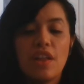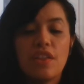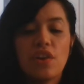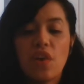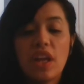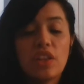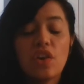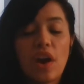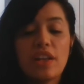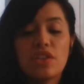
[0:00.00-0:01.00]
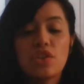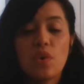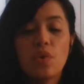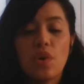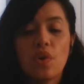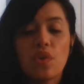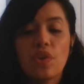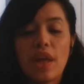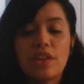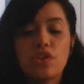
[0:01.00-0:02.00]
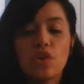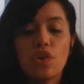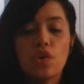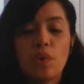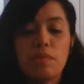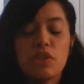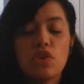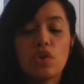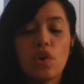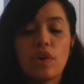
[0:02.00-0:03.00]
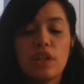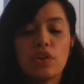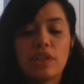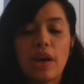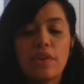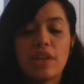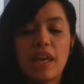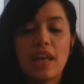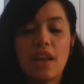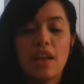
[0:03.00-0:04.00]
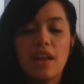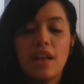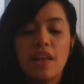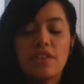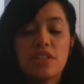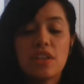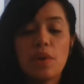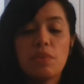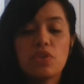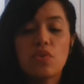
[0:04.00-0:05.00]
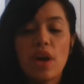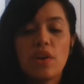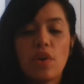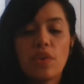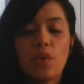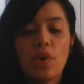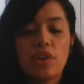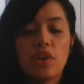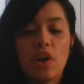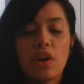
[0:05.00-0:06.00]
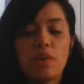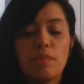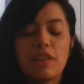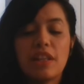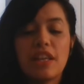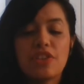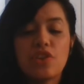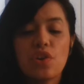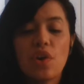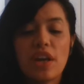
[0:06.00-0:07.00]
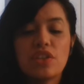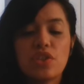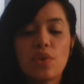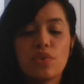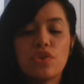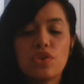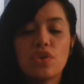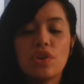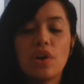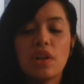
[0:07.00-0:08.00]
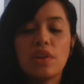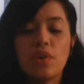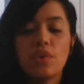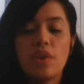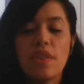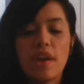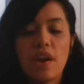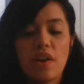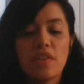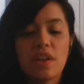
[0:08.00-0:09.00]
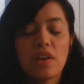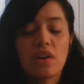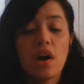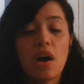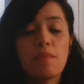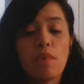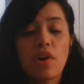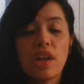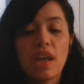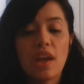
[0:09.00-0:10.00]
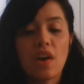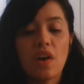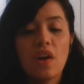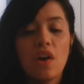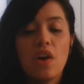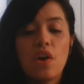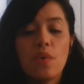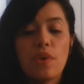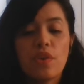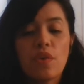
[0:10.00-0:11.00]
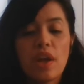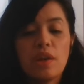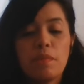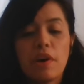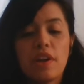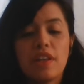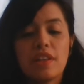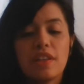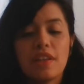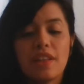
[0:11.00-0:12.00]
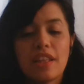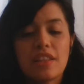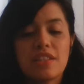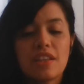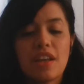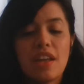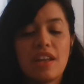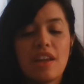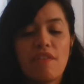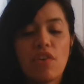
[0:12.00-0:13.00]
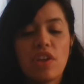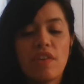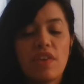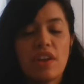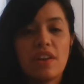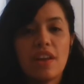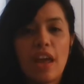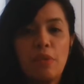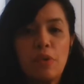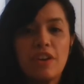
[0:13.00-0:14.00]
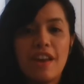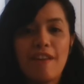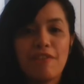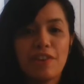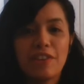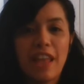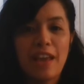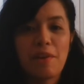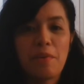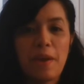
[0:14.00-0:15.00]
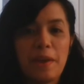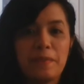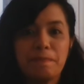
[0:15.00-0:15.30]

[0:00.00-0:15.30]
The great grindstone earth had turned when Mr. Lorry looked out again. The sun was red on the courtyard, but the lesser grindstone stood alone there in the calm morning air, with a red upon it that the sun had never given and would never take away.